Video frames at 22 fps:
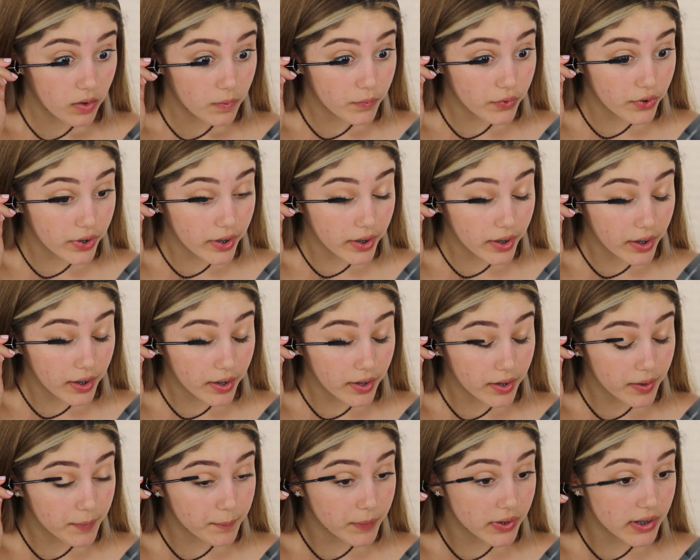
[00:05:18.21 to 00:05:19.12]

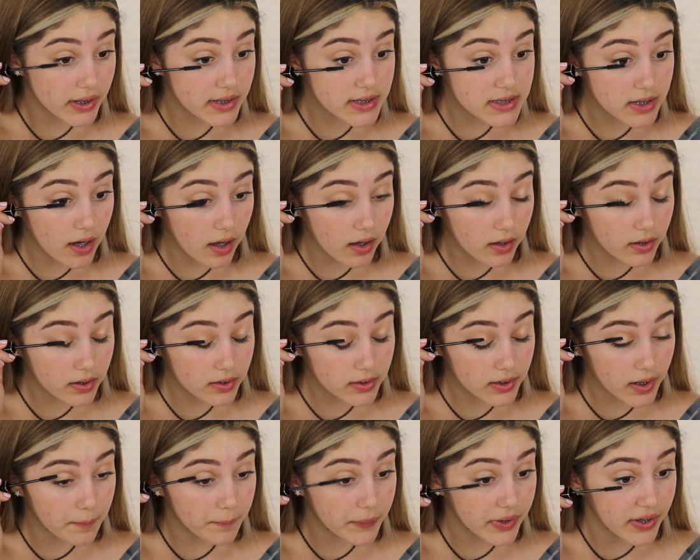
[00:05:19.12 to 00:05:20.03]
pretty, but it's not
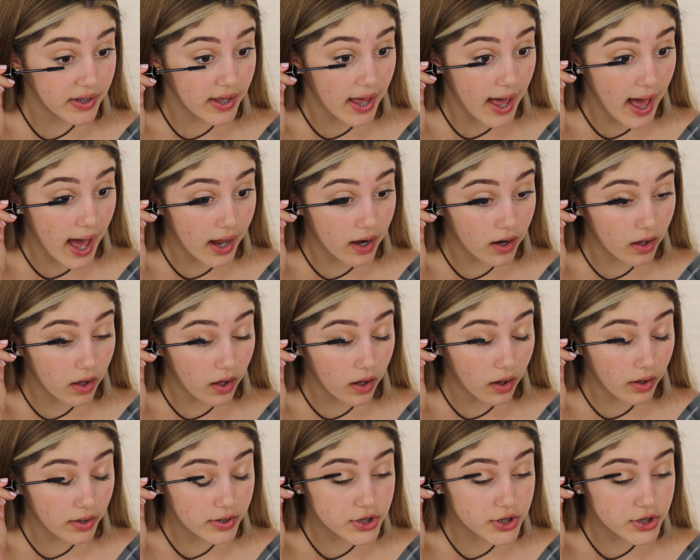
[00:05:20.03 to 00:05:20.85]
clumpy at all.